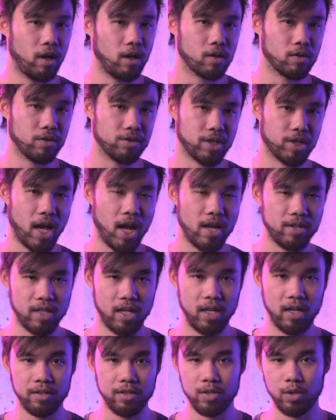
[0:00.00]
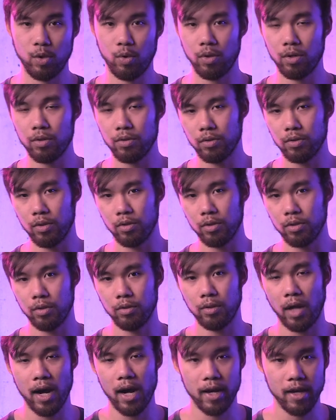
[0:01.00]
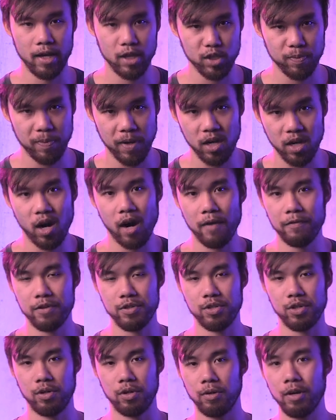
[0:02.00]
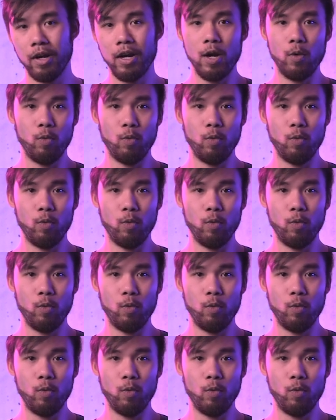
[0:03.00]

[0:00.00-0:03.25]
uncle's cantina to her local ISB officer,